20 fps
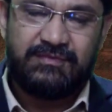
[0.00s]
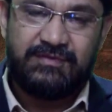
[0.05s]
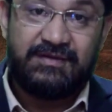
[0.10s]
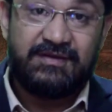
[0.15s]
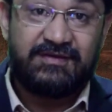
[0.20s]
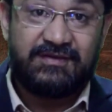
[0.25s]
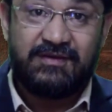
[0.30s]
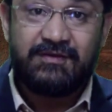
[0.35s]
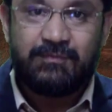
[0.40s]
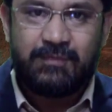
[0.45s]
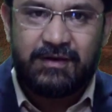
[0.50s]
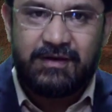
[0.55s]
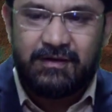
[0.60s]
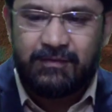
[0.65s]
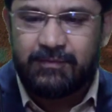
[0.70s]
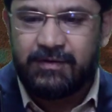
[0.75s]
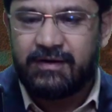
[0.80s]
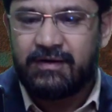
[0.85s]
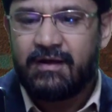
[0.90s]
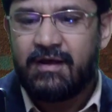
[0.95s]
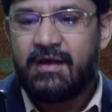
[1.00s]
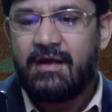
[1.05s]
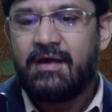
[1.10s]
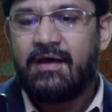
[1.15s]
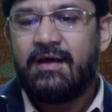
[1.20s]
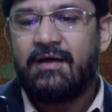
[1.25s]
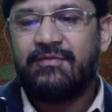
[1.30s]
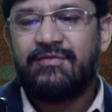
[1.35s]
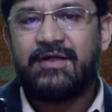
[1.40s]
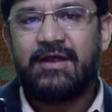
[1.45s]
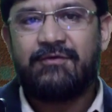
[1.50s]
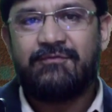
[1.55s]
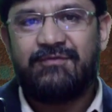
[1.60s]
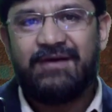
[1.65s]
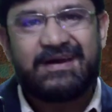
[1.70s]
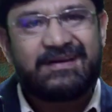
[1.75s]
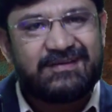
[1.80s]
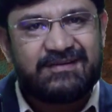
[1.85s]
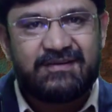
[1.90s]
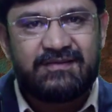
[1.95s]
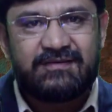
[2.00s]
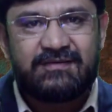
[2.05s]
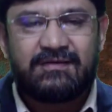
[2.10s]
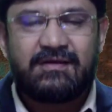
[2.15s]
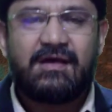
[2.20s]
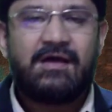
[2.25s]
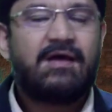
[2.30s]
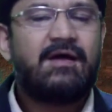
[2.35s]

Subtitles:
this is measurement. Then vectors,